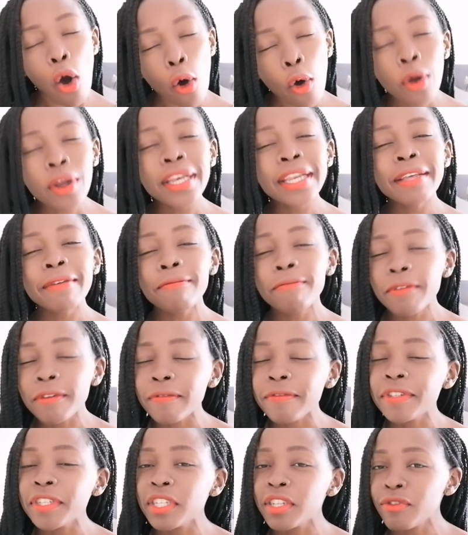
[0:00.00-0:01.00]
Only
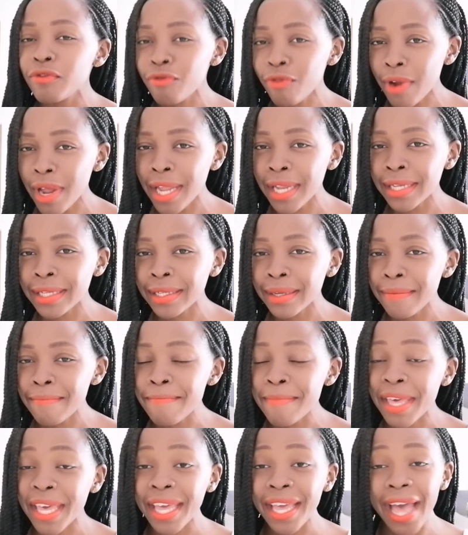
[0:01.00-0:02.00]
15 rand
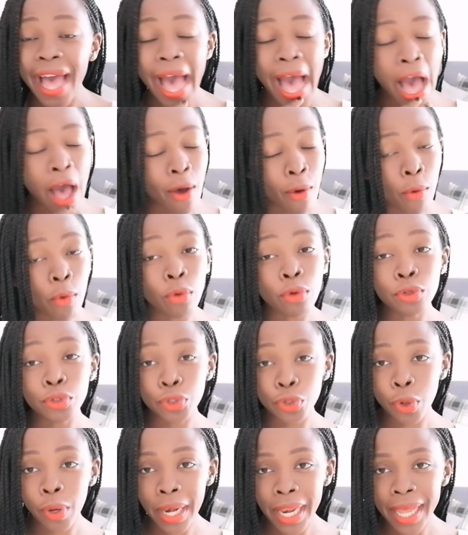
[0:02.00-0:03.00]
make a whole
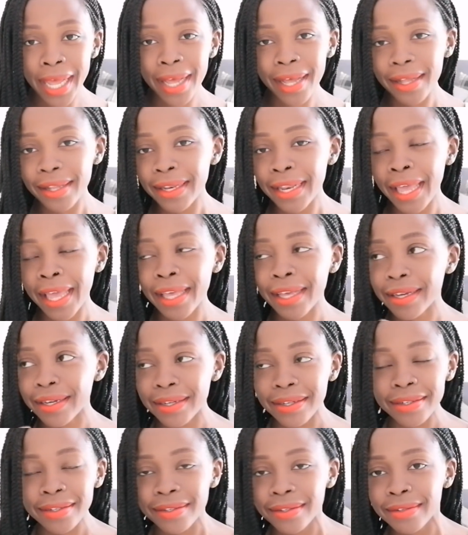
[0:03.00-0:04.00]
dollar. Like,
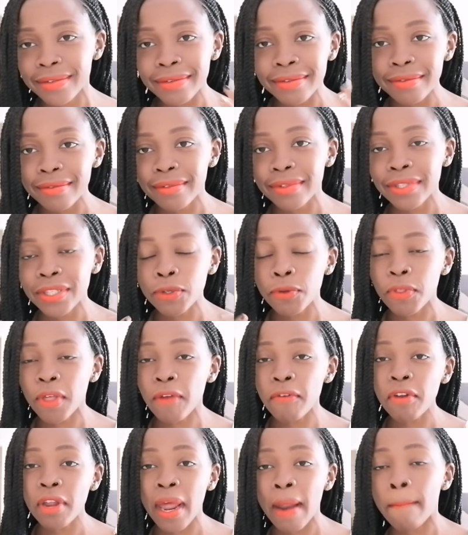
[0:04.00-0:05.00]
South
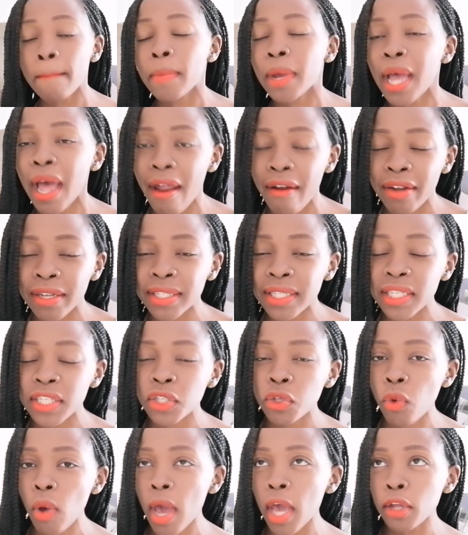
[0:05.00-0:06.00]
African currency
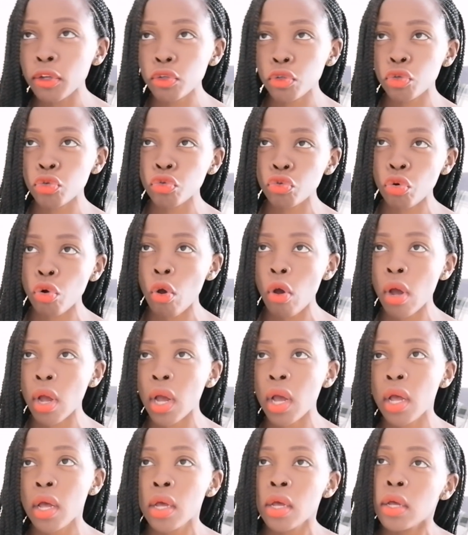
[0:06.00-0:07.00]
is quite
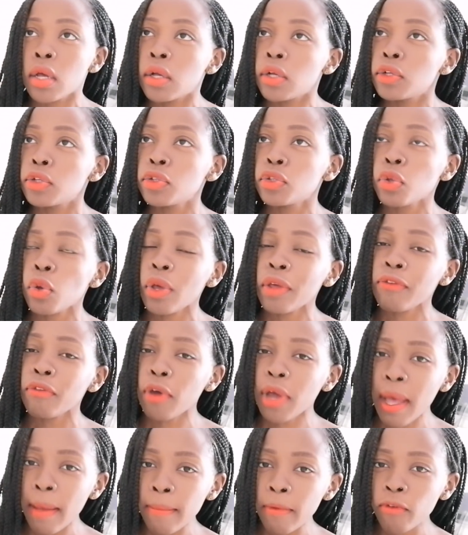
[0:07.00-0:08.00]
strong. So if
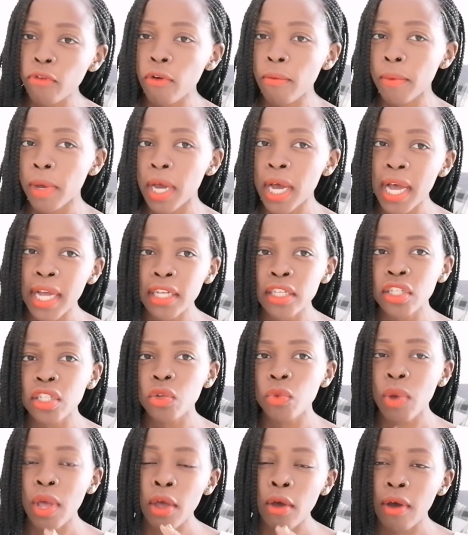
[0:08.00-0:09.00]
you're coming from a
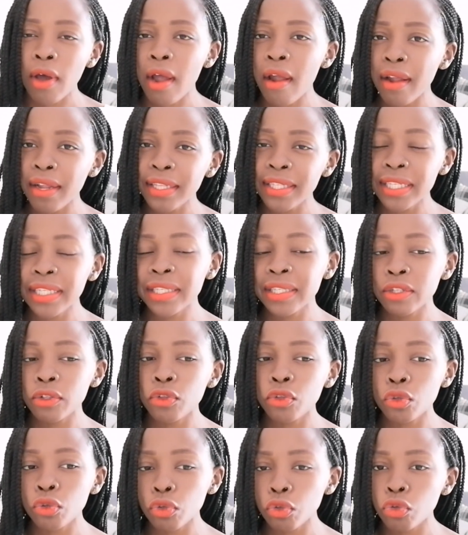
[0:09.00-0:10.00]
country where your currency
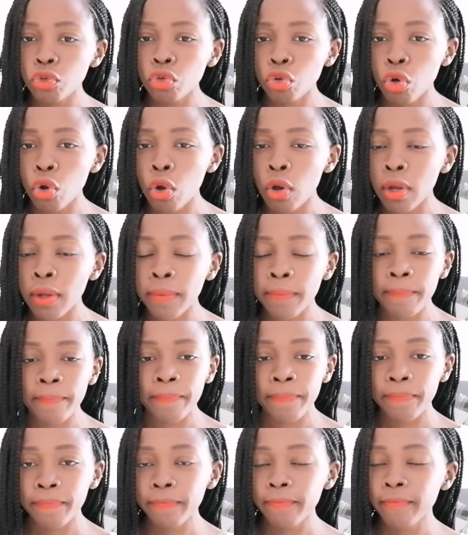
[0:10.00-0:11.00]
isn't so strong,
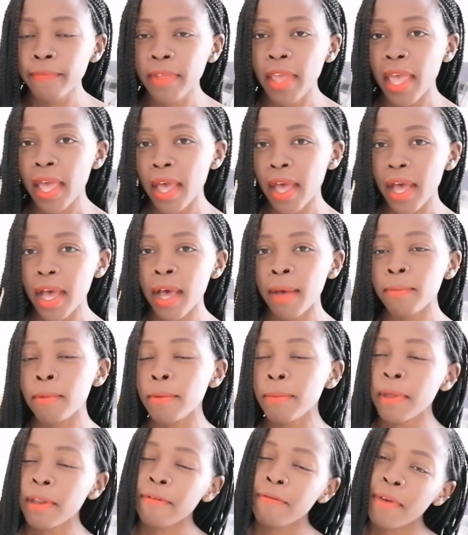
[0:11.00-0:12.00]

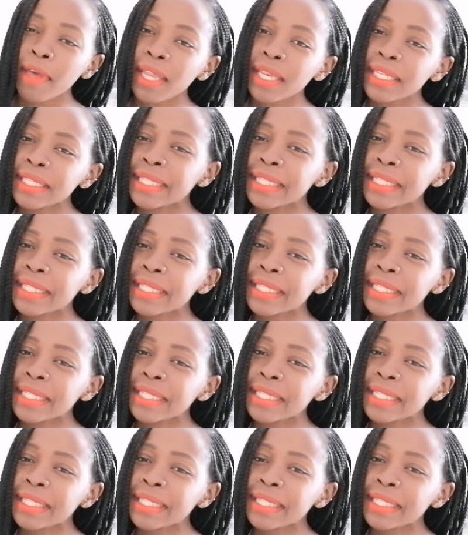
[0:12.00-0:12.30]
you might find